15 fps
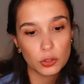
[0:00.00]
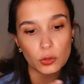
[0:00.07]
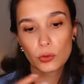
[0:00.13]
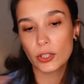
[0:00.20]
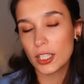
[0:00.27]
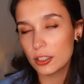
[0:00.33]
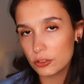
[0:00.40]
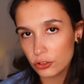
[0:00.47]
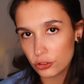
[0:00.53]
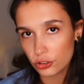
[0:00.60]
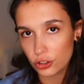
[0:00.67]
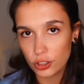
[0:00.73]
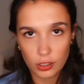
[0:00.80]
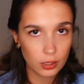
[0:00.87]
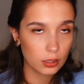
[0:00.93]

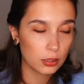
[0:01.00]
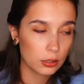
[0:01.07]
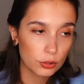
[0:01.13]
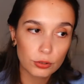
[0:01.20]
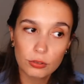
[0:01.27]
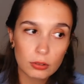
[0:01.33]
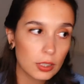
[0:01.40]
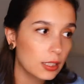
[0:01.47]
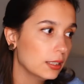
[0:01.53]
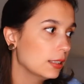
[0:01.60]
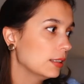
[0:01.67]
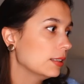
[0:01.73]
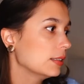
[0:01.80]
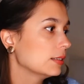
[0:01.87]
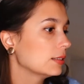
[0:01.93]
grungy,
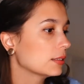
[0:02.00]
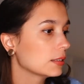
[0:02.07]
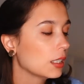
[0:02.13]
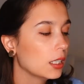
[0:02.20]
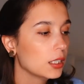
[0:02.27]
clueless,